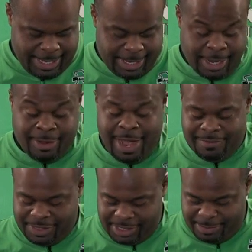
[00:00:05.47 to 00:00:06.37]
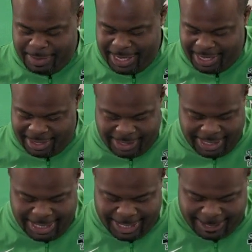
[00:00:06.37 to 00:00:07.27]
No, obviously being
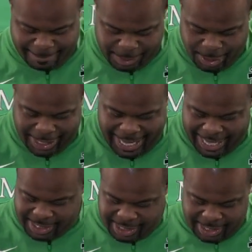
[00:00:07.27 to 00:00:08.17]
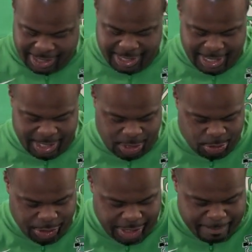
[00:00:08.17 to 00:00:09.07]
sarcastic in the
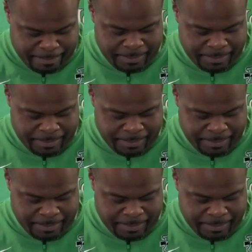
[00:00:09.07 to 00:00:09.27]
extreme.